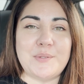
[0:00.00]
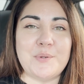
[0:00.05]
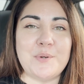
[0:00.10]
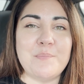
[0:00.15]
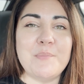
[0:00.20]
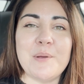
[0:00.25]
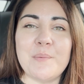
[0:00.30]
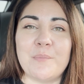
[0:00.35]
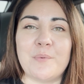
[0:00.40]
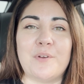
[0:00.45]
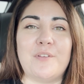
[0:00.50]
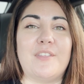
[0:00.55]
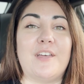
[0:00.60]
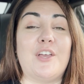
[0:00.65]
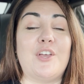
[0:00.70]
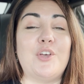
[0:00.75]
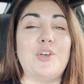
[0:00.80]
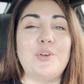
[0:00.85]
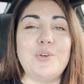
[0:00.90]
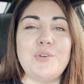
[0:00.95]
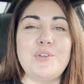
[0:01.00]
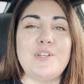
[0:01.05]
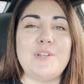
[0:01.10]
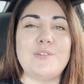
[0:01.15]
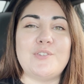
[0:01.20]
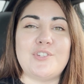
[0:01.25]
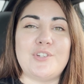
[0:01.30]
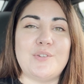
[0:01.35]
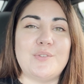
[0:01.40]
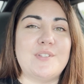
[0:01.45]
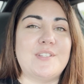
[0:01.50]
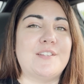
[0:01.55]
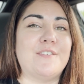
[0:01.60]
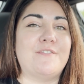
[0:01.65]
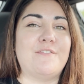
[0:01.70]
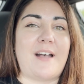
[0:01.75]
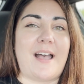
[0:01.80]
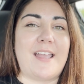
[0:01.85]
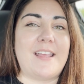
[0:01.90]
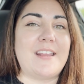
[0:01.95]
remember that who you choose to
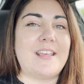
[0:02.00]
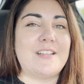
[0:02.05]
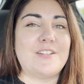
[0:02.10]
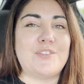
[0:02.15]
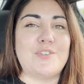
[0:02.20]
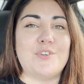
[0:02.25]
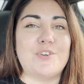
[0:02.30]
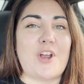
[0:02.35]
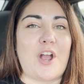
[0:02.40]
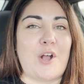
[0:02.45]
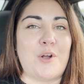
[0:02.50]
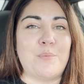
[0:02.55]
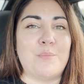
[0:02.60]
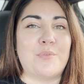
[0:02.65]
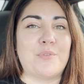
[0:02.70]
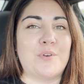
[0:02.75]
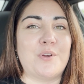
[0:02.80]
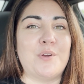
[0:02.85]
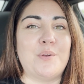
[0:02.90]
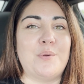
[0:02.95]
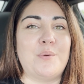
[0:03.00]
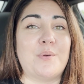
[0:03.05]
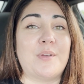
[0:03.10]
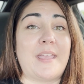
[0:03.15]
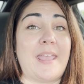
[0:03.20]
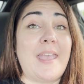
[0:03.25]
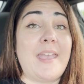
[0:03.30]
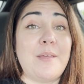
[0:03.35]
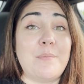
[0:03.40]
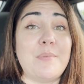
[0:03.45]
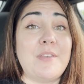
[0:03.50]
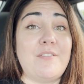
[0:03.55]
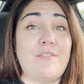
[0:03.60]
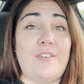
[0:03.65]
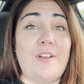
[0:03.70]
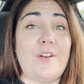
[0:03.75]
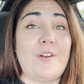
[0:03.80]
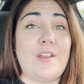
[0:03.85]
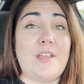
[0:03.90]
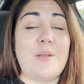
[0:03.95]
finance your home through can be
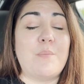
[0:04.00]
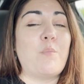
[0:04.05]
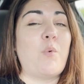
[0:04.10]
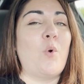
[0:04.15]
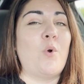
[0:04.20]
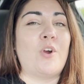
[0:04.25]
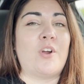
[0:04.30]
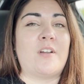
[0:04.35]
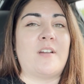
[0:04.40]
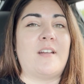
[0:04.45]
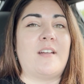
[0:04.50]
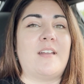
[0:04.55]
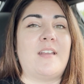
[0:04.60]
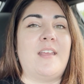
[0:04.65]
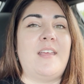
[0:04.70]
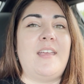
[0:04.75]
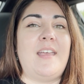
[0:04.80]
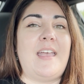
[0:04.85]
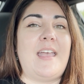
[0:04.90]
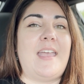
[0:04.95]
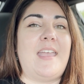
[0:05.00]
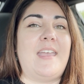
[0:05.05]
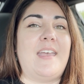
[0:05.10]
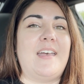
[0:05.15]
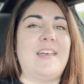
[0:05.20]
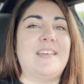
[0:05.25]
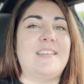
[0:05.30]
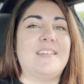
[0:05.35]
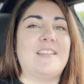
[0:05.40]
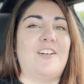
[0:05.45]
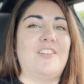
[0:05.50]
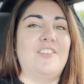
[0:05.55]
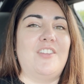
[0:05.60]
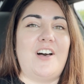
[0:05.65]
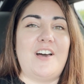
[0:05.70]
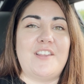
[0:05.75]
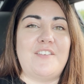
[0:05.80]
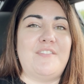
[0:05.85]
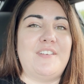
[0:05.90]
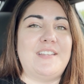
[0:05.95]
very important, and a
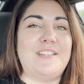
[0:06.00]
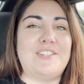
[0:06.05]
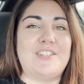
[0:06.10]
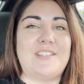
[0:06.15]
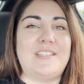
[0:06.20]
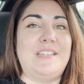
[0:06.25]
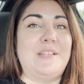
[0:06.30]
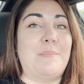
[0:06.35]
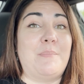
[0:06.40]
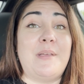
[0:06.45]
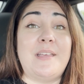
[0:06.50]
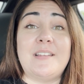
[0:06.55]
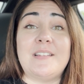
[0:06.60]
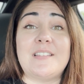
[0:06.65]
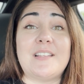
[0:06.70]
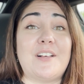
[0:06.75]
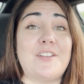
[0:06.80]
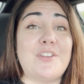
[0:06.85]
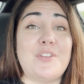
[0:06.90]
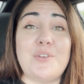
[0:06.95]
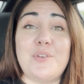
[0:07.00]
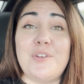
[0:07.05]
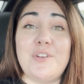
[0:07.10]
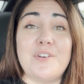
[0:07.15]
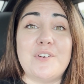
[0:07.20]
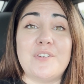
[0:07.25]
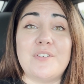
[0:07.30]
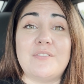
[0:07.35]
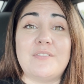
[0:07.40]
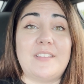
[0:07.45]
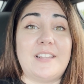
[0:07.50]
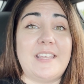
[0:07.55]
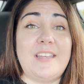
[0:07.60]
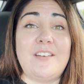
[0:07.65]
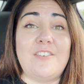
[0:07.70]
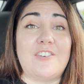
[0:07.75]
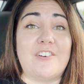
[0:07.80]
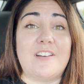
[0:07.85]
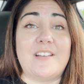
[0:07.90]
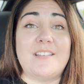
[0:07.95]
lot of it just depends on who your
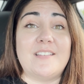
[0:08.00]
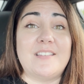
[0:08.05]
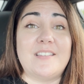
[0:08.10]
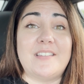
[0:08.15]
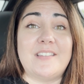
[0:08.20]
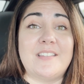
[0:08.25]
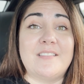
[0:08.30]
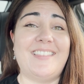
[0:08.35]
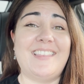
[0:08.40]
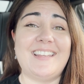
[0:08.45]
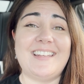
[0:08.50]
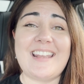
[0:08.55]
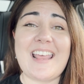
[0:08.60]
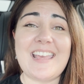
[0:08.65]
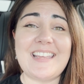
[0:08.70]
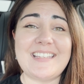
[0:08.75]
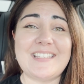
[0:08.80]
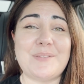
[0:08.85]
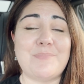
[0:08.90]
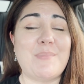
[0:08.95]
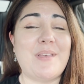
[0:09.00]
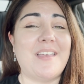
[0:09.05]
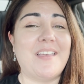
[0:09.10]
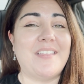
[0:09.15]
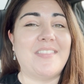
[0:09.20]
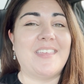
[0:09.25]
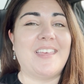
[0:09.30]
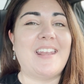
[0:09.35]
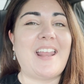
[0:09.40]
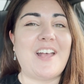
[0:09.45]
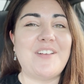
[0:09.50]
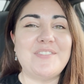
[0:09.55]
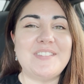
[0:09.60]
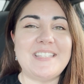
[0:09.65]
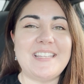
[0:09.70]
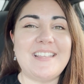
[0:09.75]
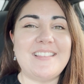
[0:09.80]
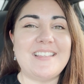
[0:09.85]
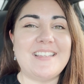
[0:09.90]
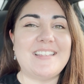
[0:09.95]
lender is. The next myth, and I've
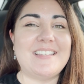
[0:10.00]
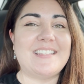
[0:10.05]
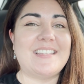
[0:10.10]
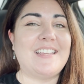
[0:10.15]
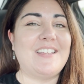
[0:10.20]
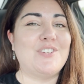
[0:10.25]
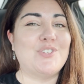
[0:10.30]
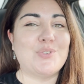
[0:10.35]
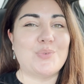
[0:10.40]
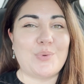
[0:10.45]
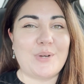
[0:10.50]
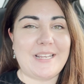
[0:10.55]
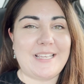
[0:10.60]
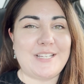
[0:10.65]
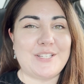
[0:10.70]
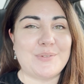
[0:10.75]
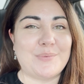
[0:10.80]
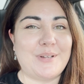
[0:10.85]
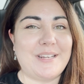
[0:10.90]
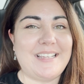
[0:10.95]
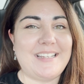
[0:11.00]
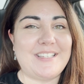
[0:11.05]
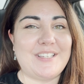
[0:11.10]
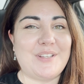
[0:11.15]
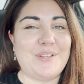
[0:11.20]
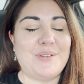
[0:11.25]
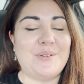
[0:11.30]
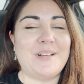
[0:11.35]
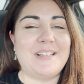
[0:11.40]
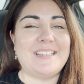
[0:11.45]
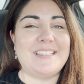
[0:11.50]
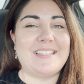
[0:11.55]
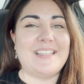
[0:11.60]
seen this in 2022, is